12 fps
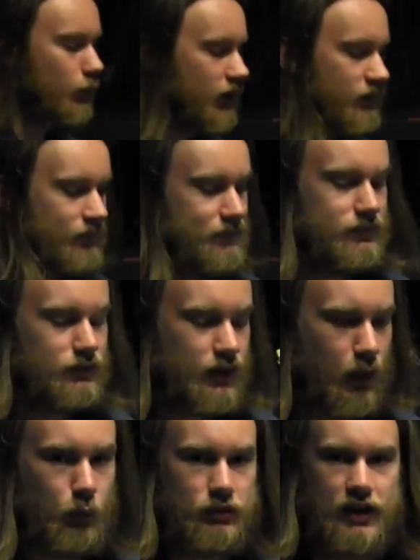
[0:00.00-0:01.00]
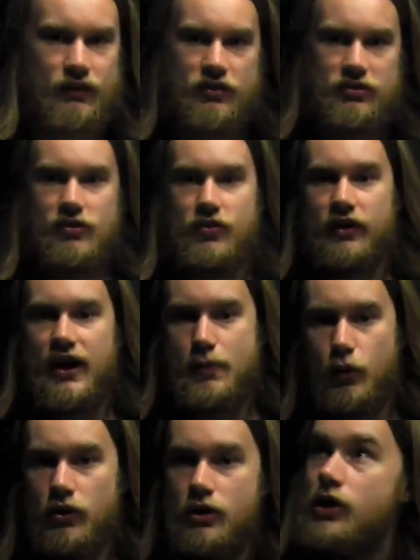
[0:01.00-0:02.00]
we want. And we'll take this into the
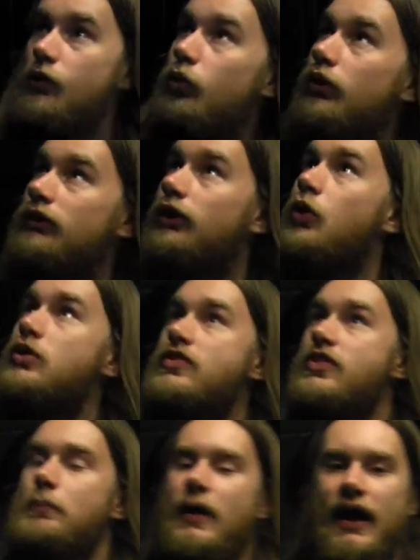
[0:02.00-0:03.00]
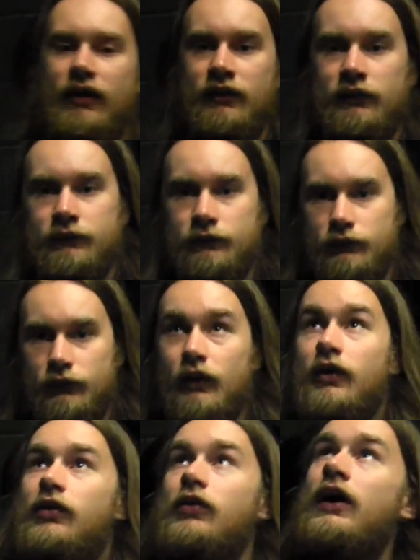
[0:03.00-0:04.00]
cable. We'll lower the batten.
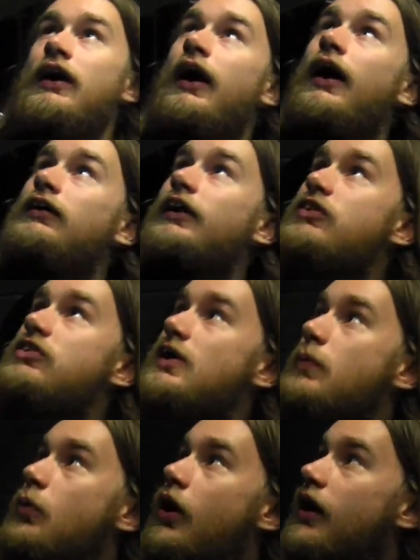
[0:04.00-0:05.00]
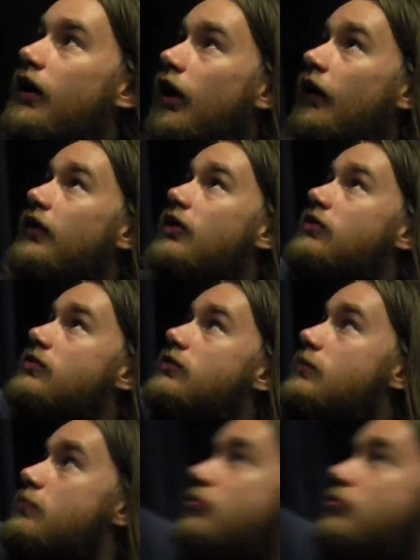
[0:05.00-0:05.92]
Let's say we want it on this